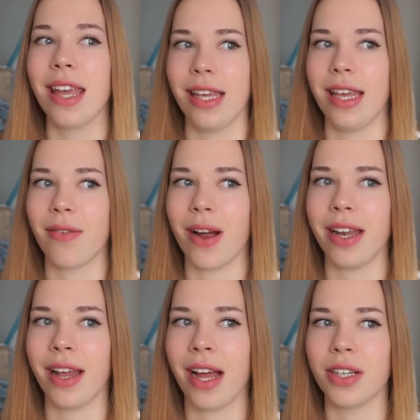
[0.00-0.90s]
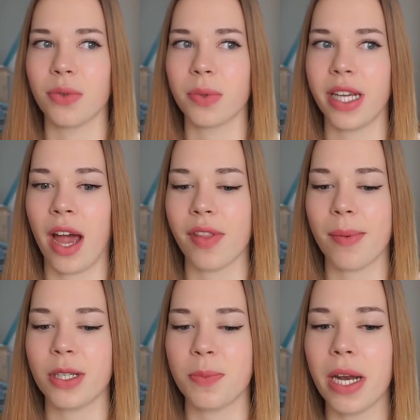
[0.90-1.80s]
Yeah, right, I don't really have that
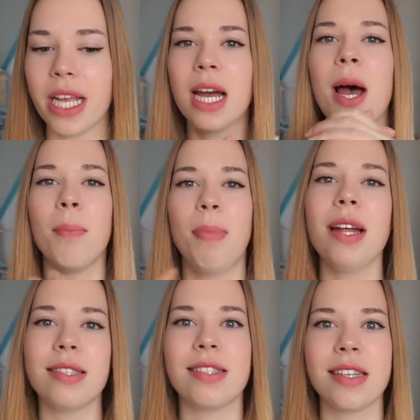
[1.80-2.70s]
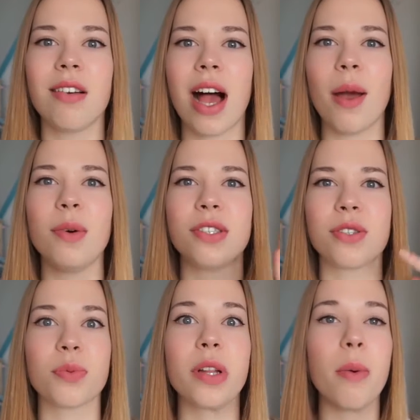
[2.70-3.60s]
much money, but still, I
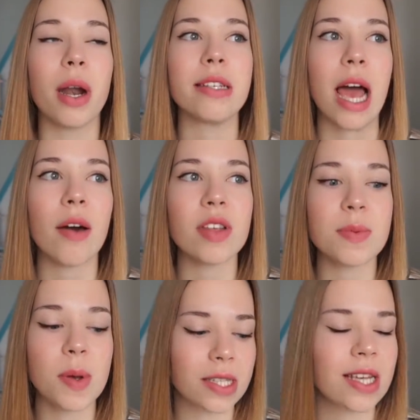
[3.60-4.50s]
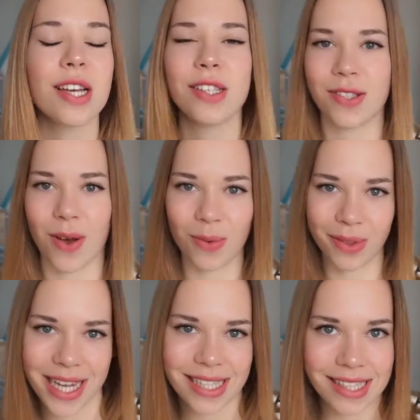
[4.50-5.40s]
just really wanted to have these books, so
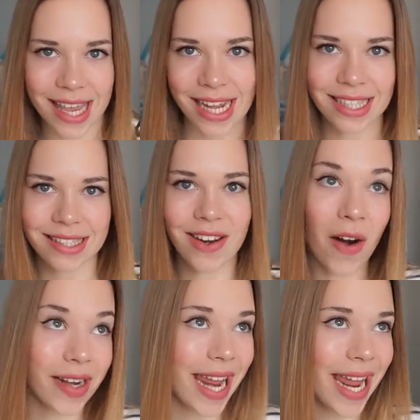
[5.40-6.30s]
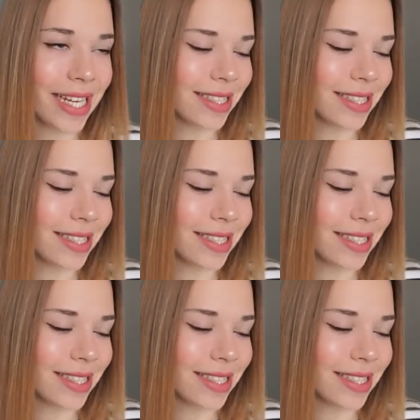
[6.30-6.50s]
let's get started.